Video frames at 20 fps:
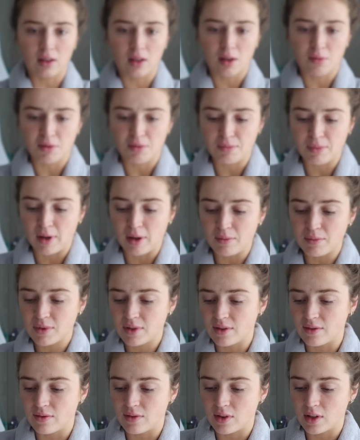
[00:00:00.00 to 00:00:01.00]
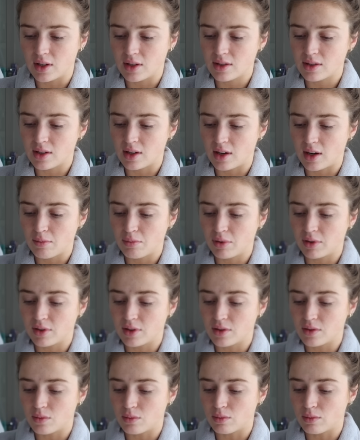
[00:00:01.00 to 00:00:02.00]
a couple pumps of this, and I put
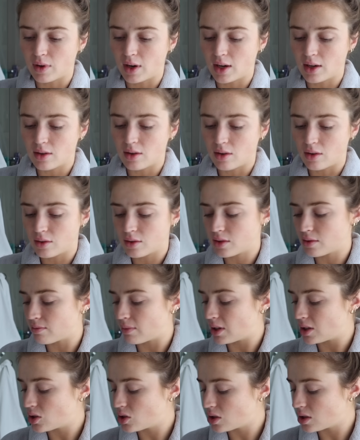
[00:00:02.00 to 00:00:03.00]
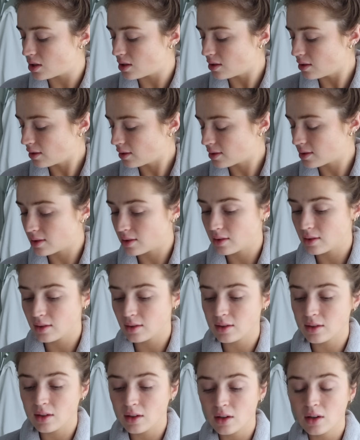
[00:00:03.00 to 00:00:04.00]
this right onto my cheeks
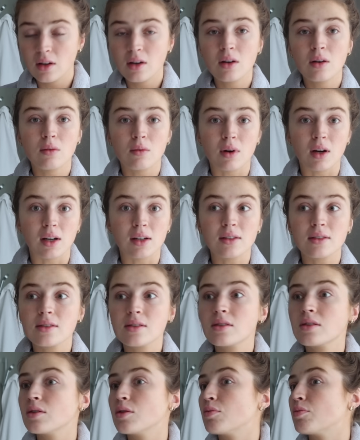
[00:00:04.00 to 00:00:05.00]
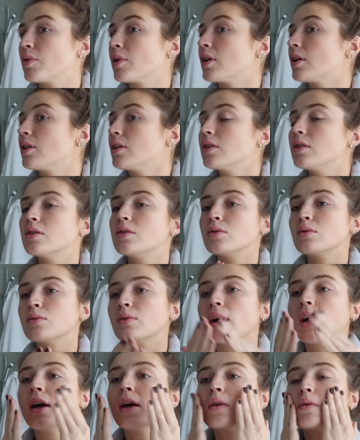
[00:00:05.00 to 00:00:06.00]
where it's super
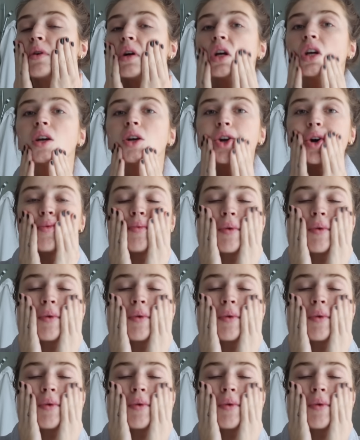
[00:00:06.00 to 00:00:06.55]
red, where I get all